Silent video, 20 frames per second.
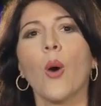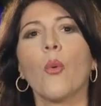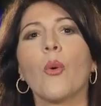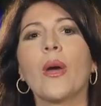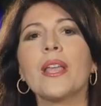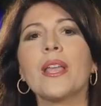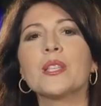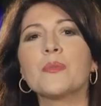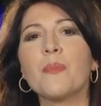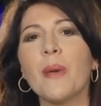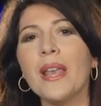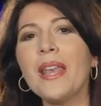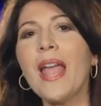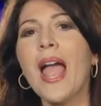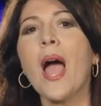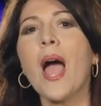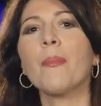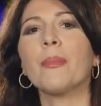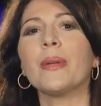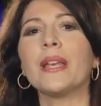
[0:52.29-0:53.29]
What has been
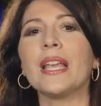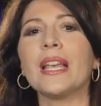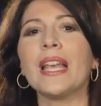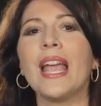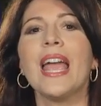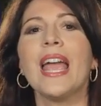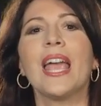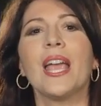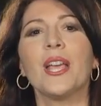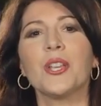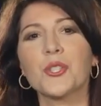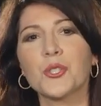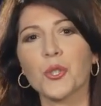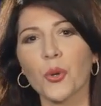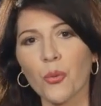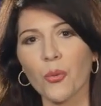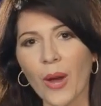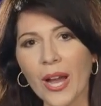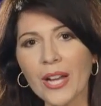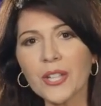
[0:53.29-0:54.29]
happening is
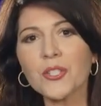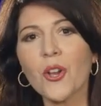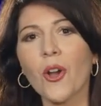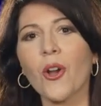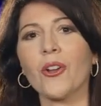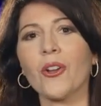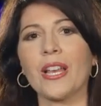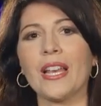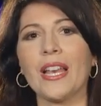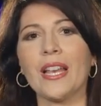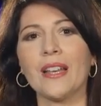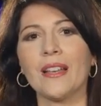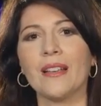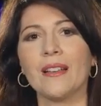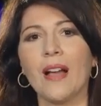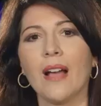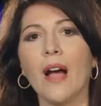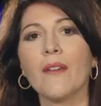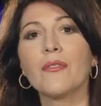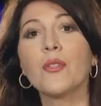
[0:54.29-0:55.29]
direct targeting
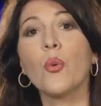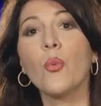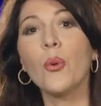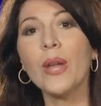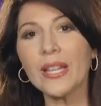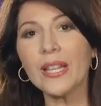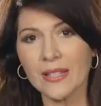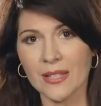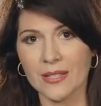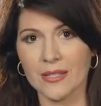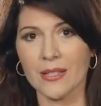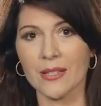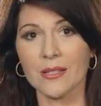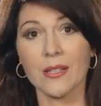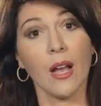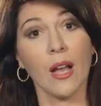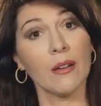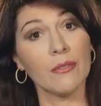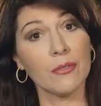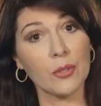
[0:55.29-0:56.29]
of the
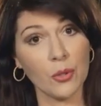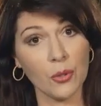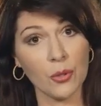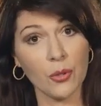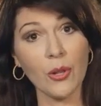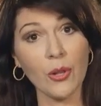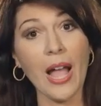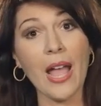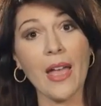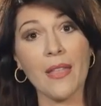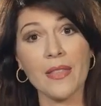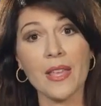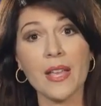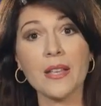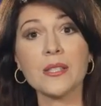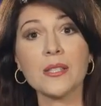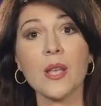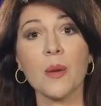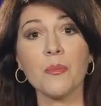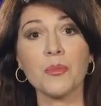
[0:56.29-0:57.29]
weaknesses of Google and the
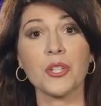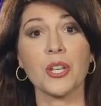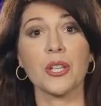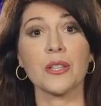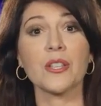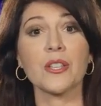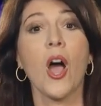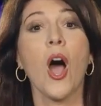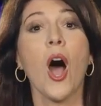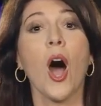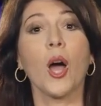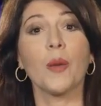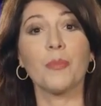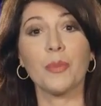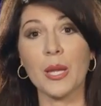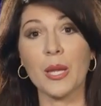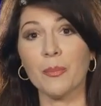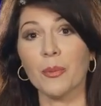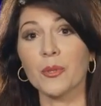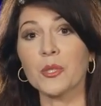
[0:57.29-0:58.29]
assumptions on
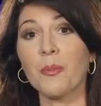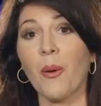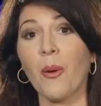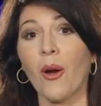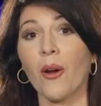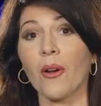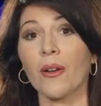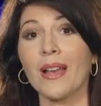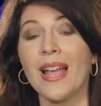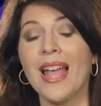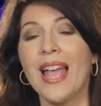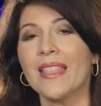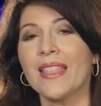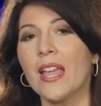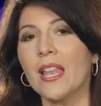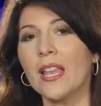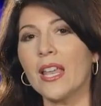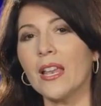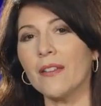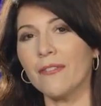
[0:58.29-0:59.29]
people's part
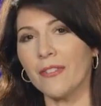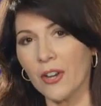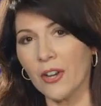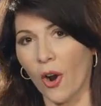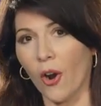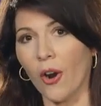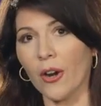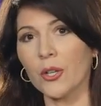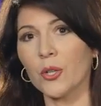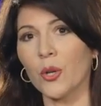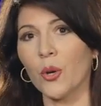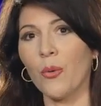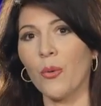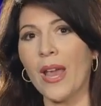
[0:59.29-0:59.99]
that if an article